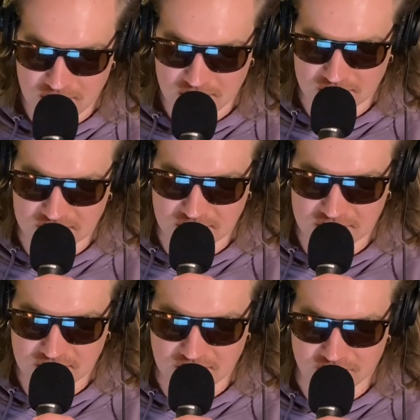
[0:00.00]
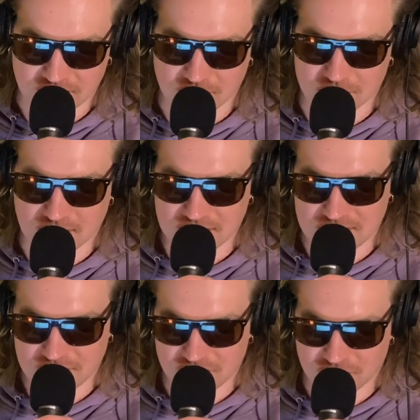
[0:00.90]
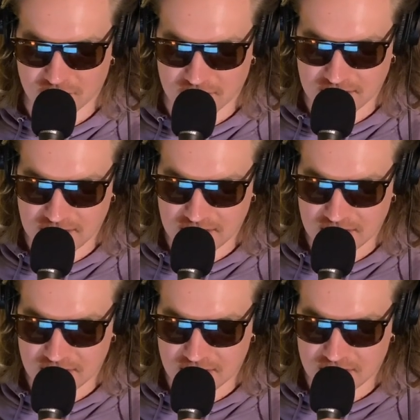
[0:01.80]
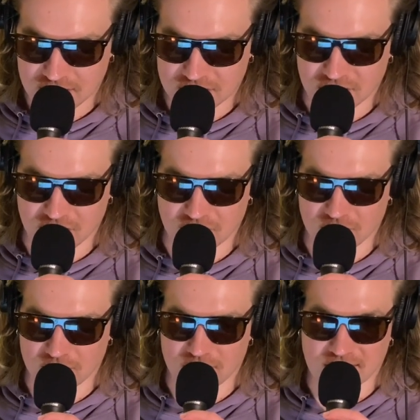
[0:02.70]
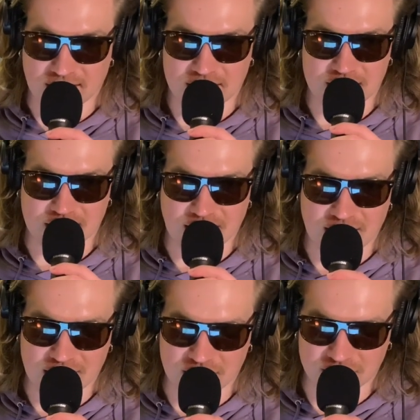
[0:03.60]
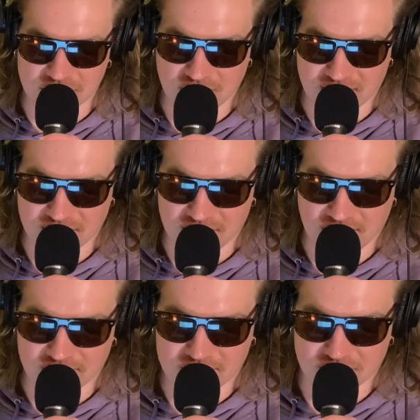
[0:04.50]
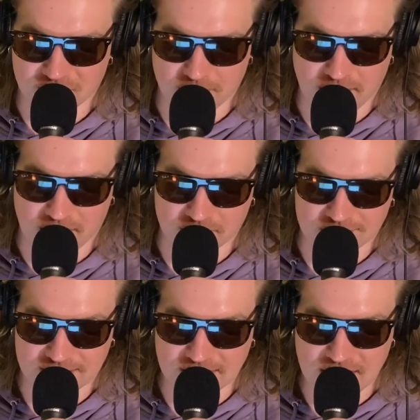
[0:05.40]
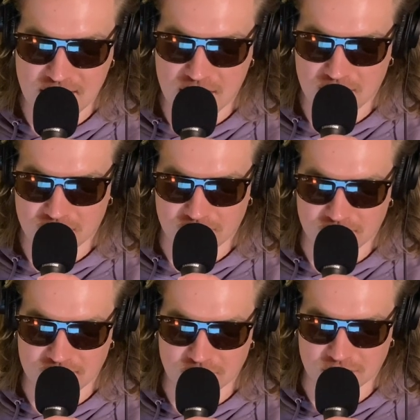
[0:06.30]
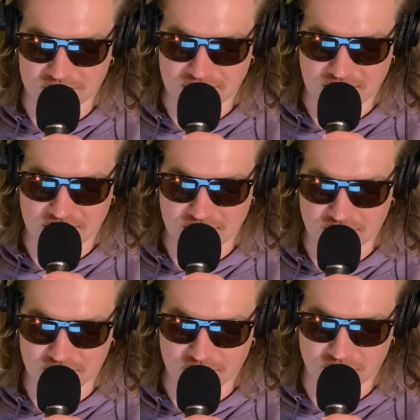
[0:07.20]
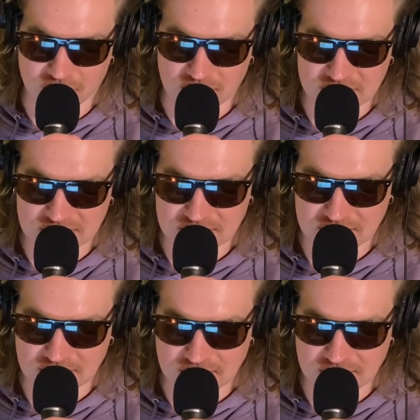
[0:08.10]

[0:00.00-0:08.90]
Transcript: essentially from 1940 to the 1980s, you had a loss of about 50% of the forest.